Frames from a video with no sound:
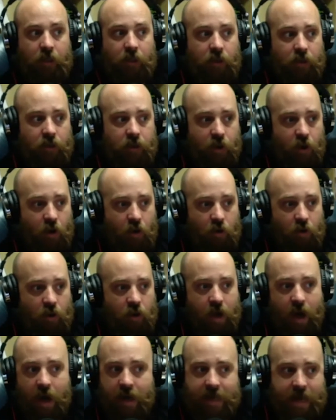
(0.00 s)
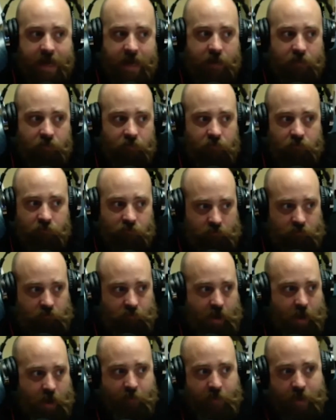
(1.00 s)
you know,
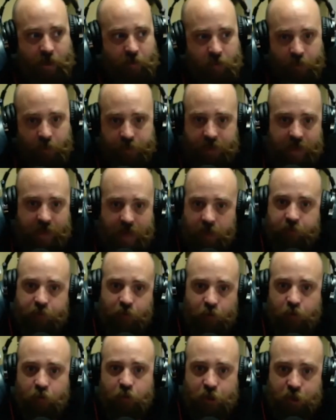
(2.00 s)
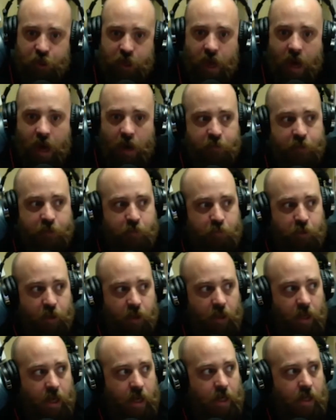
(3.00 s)
I'm not gonna be able to connect folks with jobs, but
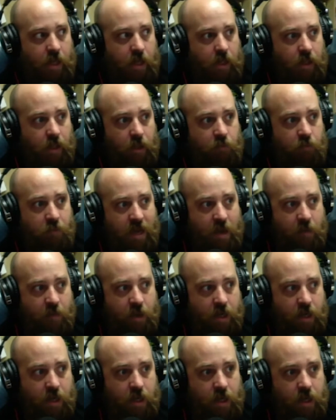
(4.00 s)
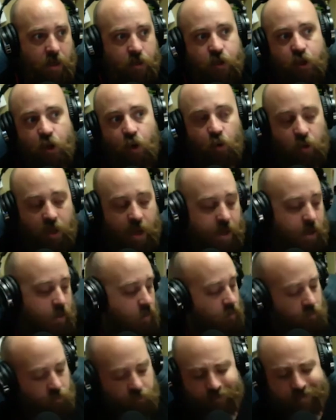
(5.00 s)
like maybe, so like
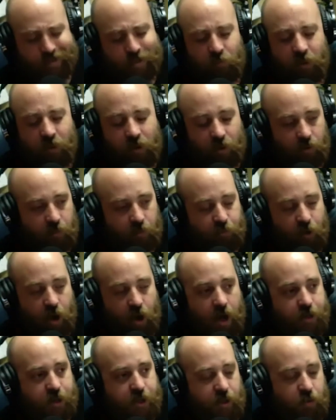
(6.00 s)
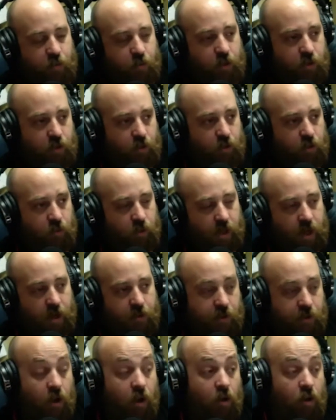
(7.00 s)
some little projects we do, like I
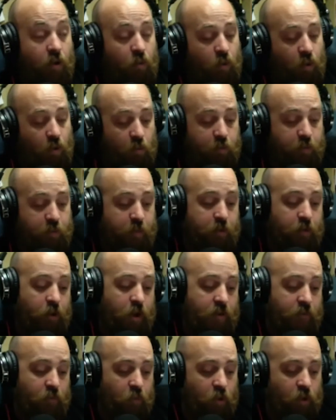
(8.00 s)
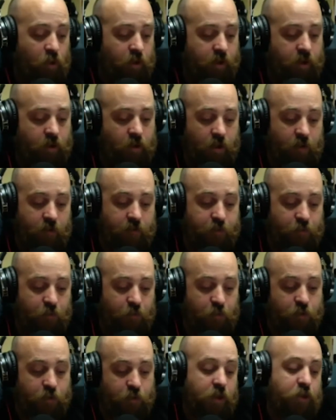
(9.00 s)
was like, oh, well, people don't have work and they don't have
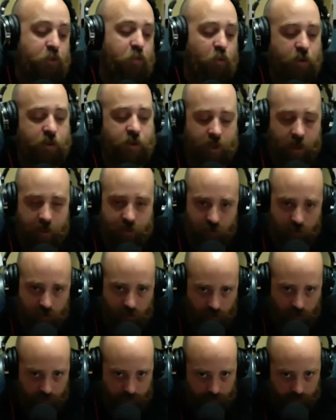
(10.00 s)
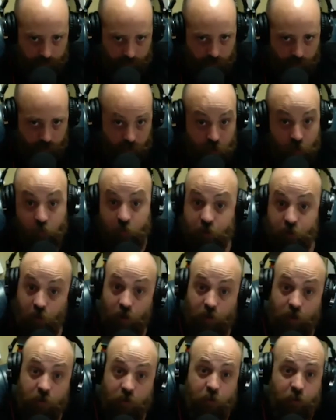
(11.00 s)
food, so let's work together to grow some food. So we
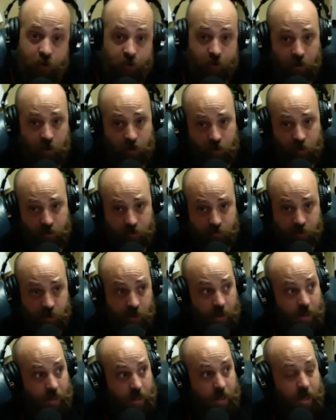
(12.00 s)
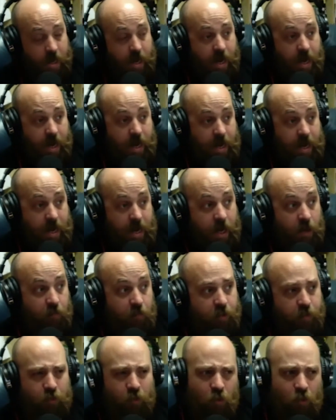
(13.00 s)
started community gardens. Mm-hmm. And
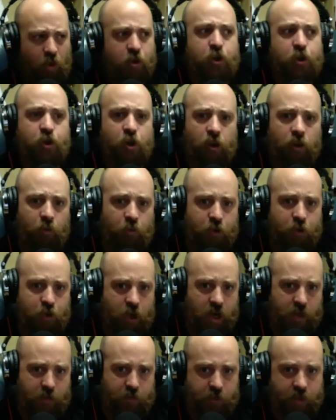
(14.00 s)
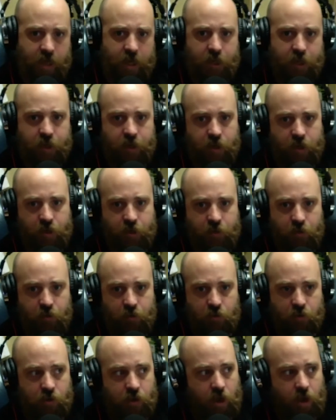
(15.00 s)
people were struggling with transportation
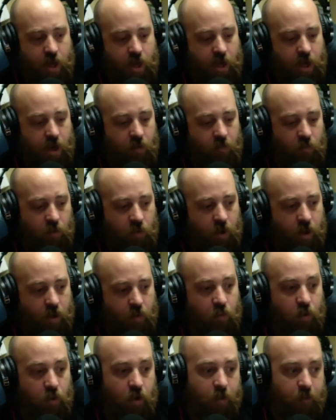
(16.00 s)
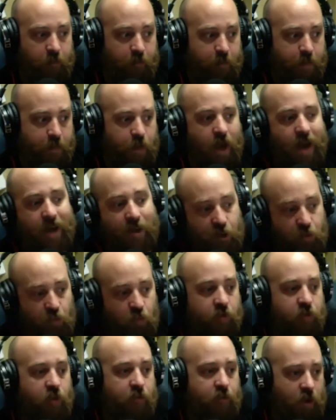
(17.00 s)
issues. And we were like, well, actually
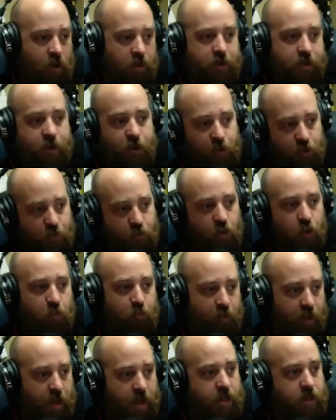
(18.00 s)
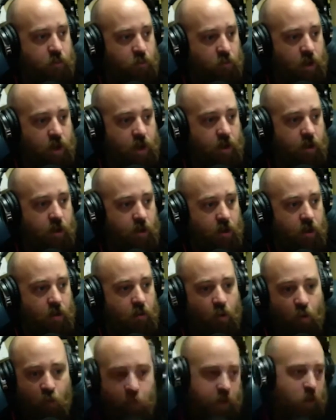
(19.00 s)
one of our volunteers rode bikes, and we're like,
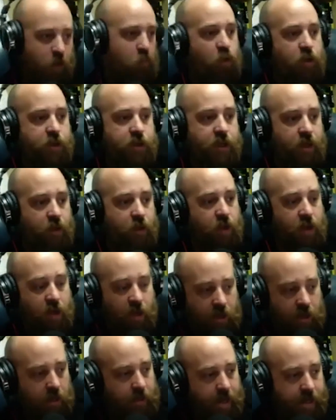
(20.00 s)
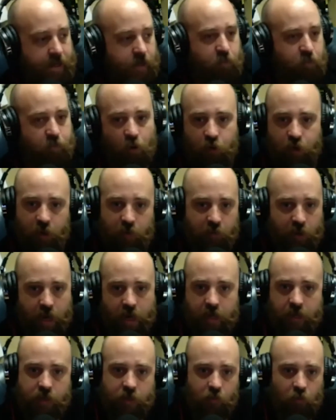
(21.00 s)
well, we could collect broken
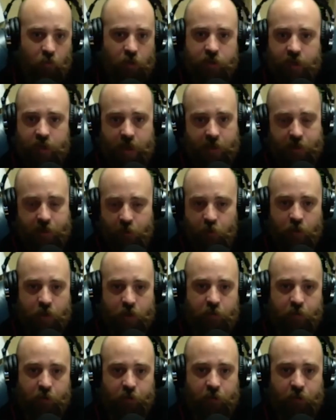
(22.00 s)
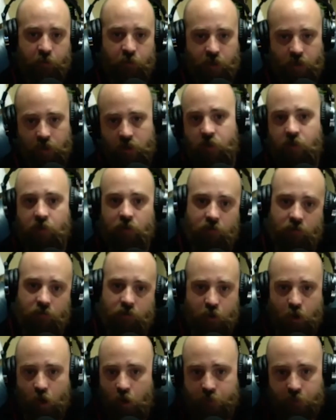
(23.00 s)
bikes and work together to rebuild them. And then you could
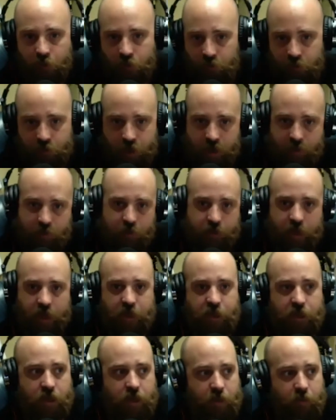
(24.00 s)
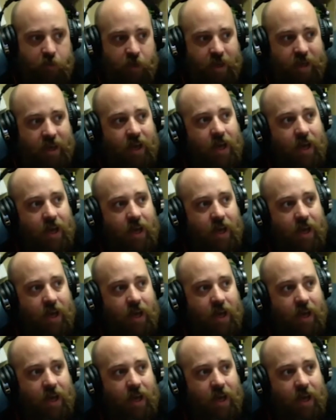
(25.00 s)
solve your own transportation need. But